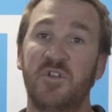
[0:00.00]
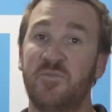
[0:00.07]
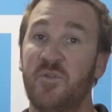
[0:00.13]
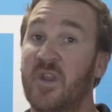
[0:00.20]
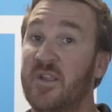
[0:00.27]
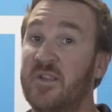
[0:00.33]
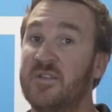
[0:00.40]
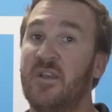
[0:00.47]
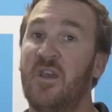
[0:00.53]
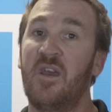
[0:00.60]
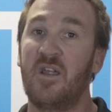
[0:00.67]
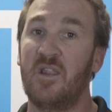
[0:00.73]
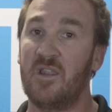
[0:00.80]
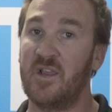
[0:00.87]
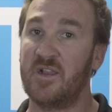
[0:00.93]
which means
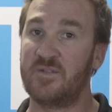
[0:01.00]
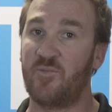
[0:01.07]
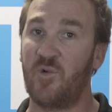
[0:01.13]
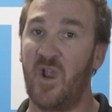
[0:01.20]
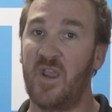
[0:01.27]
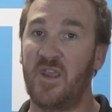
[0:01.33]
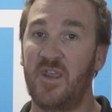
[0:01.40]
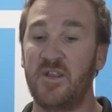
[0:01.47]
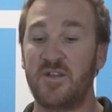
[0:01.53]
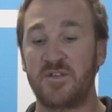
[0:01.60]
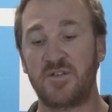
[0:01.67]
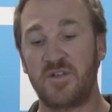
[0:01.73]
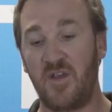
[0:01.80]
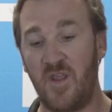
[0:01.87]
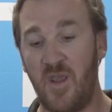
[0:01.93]
less breakage,
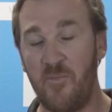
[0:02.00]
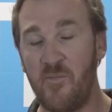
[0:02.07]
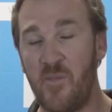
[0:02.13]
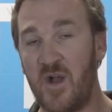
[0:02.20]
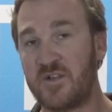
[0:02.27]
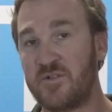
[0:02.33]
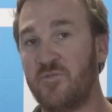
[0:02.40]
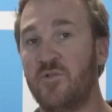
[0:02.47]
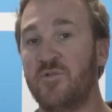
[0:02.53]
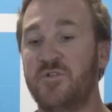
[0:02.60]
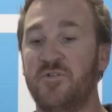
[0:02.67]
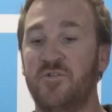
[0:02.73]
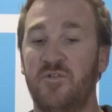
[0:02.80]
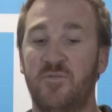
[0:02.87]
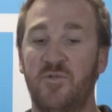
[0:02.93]
so they're much more
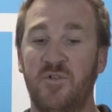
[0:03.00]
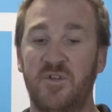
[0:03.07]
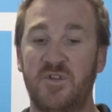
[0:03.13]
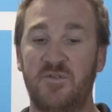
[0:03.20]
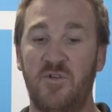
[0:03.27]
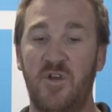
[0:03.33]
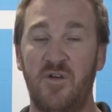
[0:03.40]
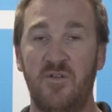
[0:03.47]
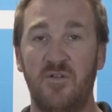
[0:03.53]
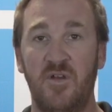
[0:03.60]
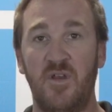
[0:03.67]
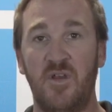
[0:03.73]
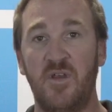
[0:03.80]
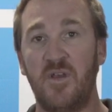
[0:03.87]
durable as well.